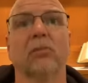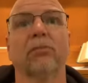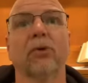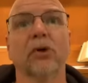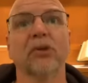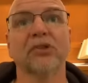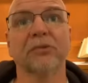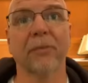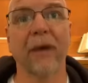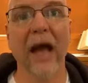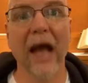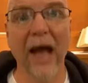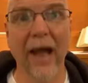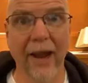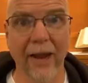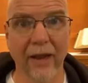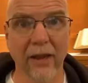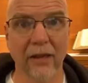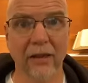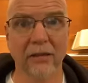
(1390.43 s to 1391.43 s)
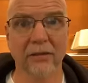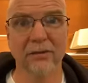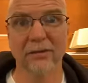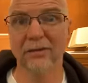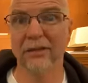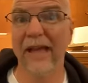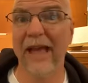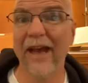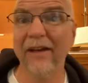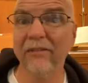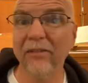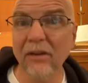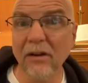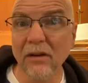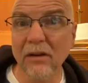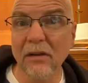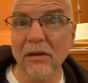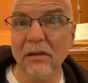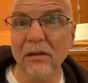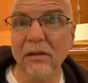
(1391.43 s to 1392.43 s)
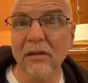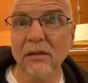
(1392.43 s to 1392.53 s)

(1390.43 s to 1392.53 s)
push back? Ever?